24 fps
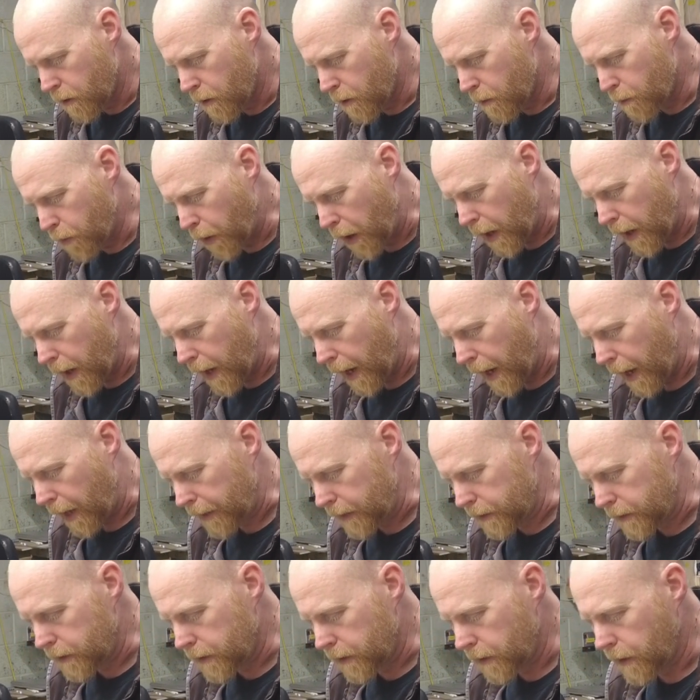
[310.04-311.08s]
by
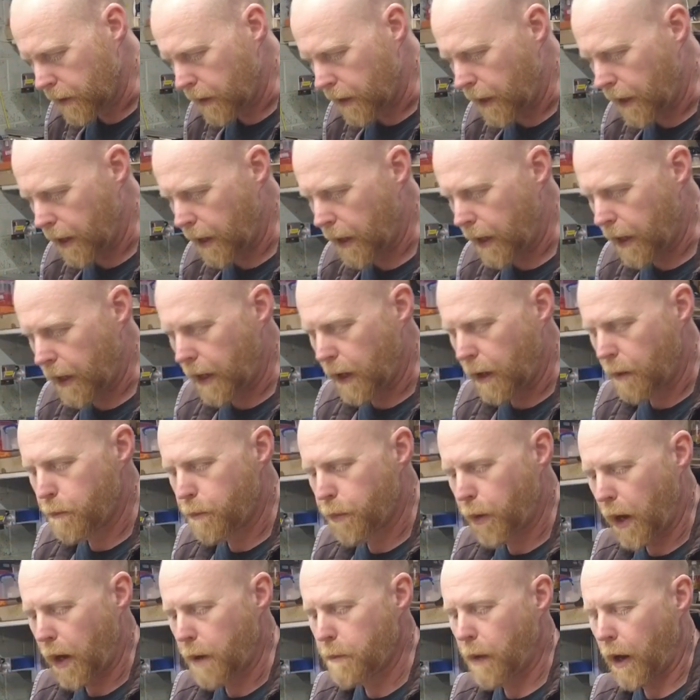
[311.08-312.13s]
hand? And
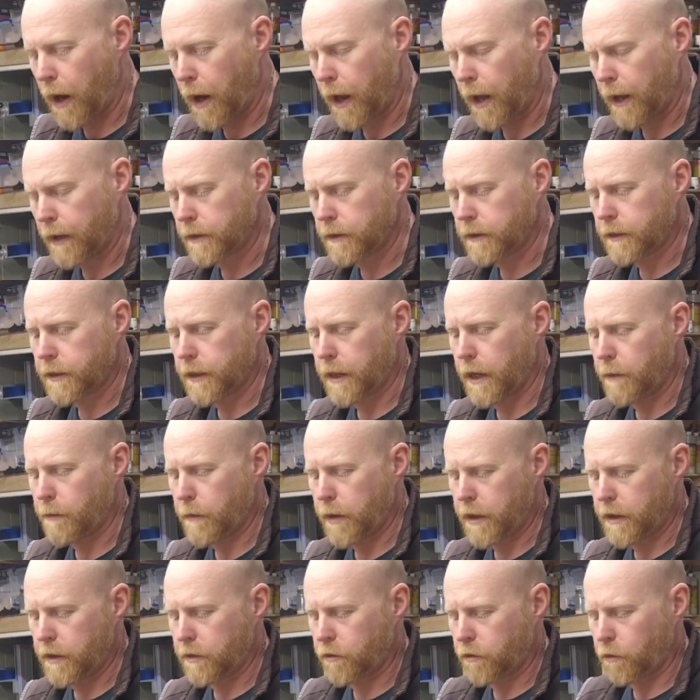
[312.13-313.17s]
by my hand, he
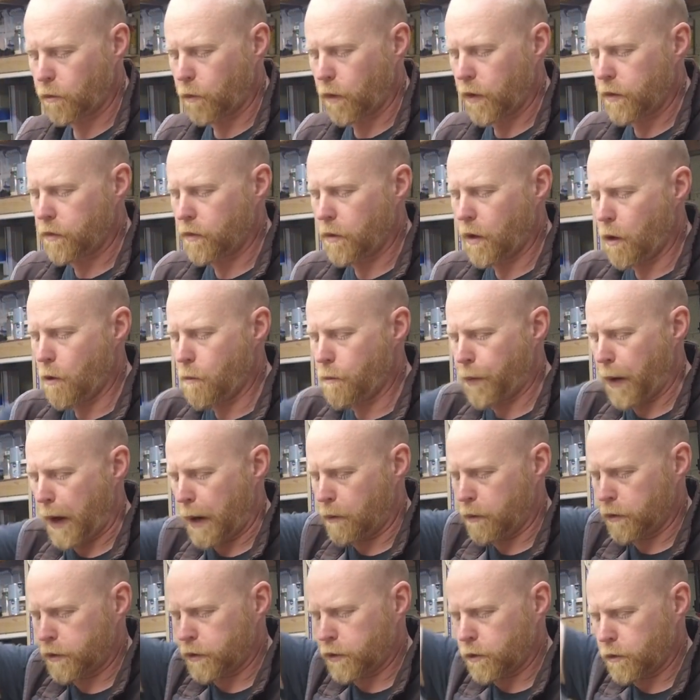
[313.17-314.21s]
means with no
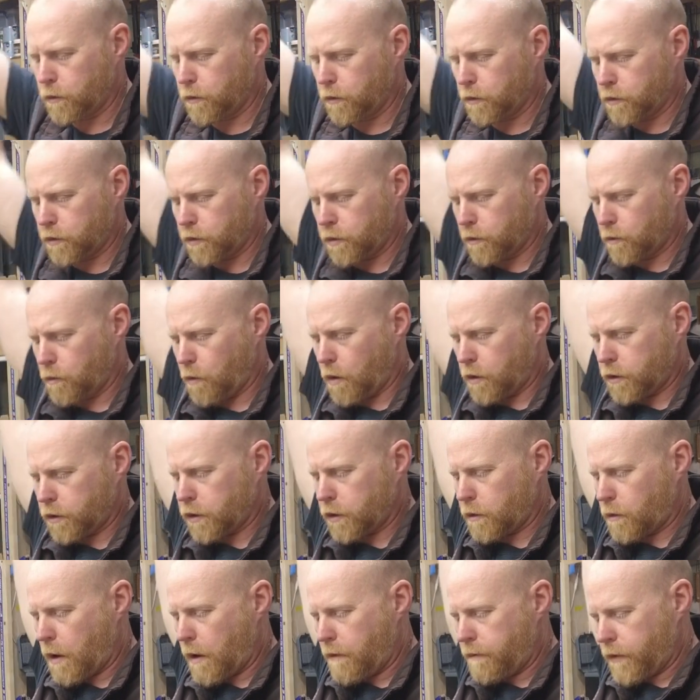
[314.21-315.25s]
power tools
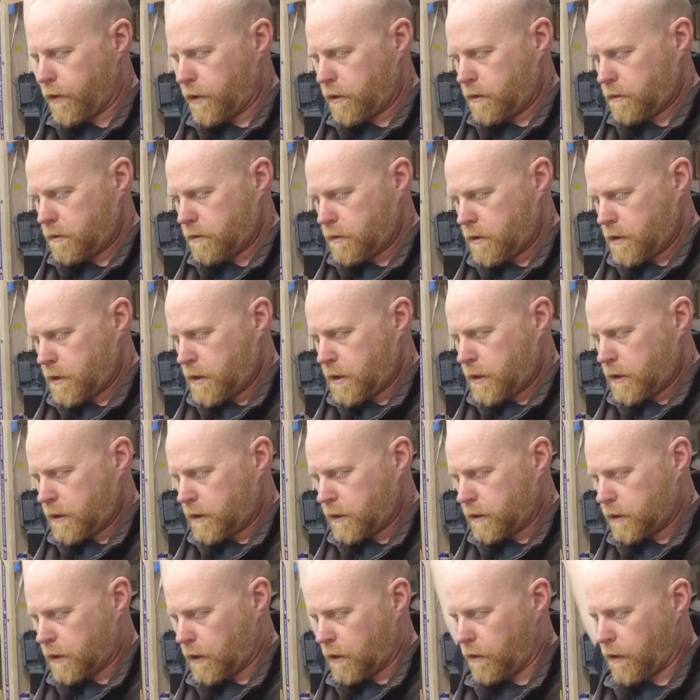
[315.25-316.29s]
whatsoever.
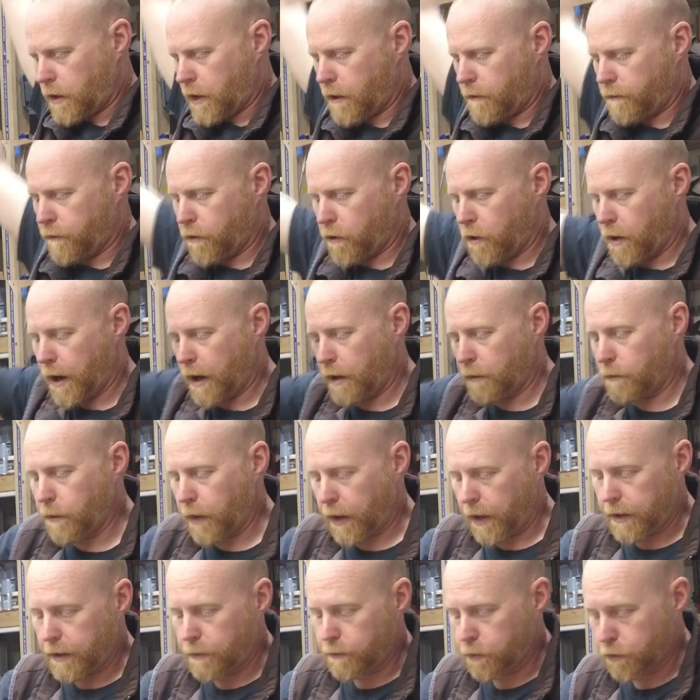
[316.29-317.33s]
So therefore,
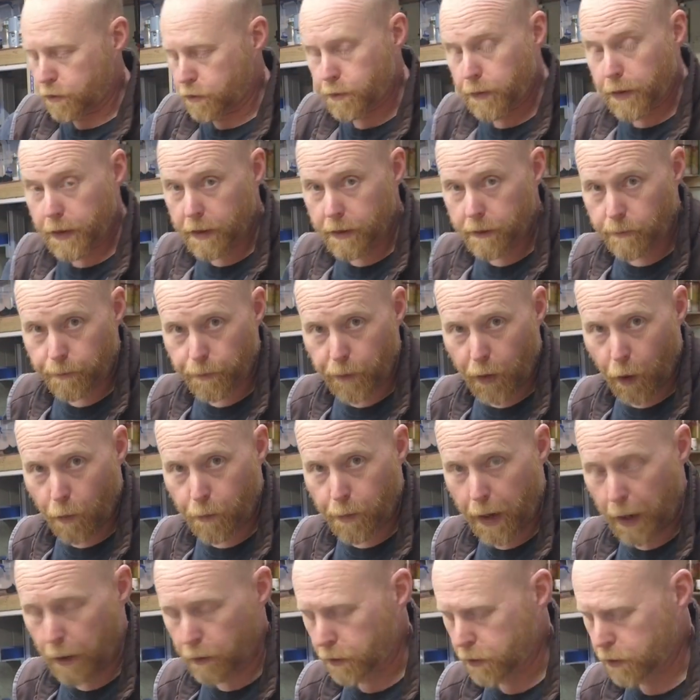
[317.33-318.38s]
handmade must mean no
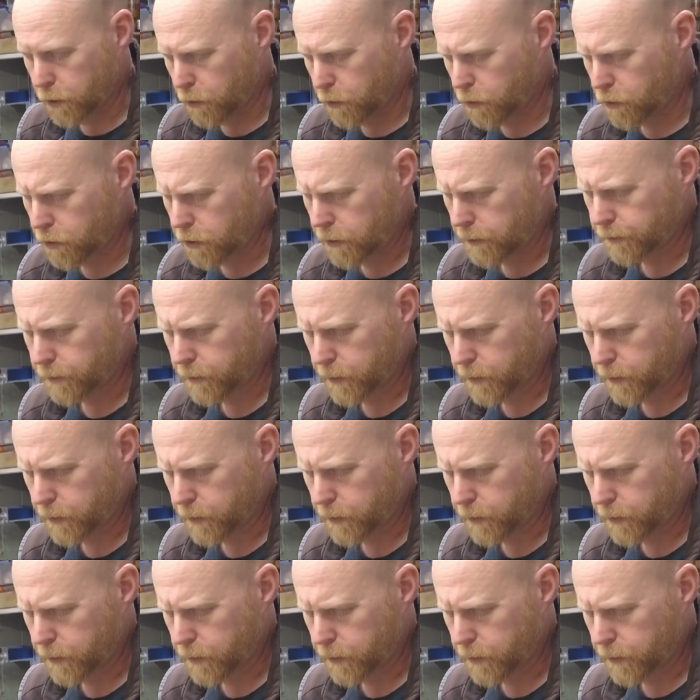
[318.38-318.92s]
power tools.